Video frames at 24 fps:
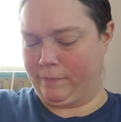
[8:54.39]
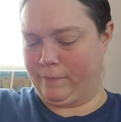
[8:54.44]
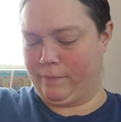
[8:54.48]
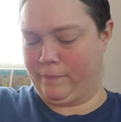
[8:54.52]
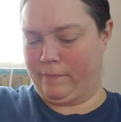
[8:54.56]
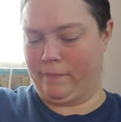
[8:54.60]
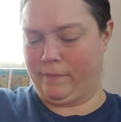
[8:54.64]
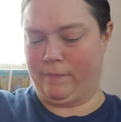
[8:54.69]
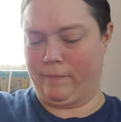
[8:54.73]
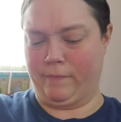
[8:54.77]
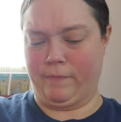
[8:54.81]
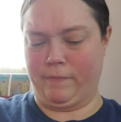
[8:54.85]

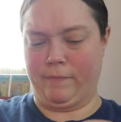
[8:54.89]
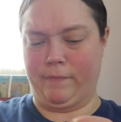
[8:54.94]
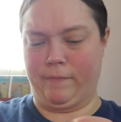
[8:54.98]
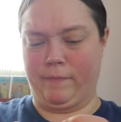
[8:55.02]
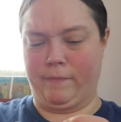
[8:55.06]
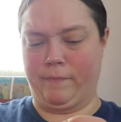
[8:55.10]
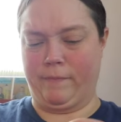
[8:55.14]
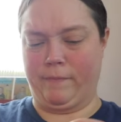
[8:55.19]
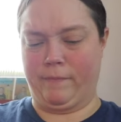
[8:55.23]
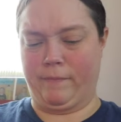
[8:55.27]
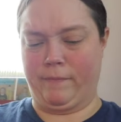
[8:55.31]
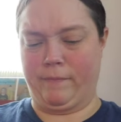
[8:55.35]

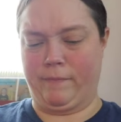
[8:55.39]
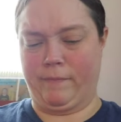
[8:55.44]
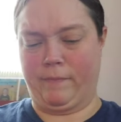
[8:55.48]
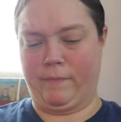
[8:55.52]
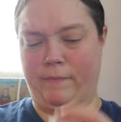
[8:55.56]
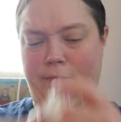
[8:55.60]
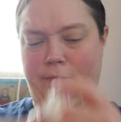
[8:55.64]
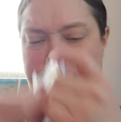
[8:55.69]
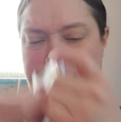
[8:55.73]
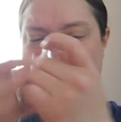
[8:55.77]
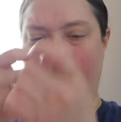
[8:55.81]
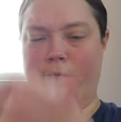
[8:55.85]

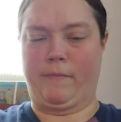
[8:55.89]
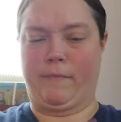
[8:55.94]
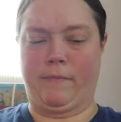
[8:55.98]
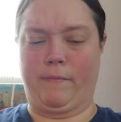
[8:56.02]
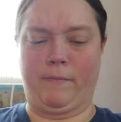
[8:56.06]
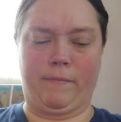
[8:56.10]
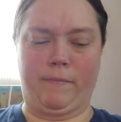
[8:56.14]
No one is speaking in this clip.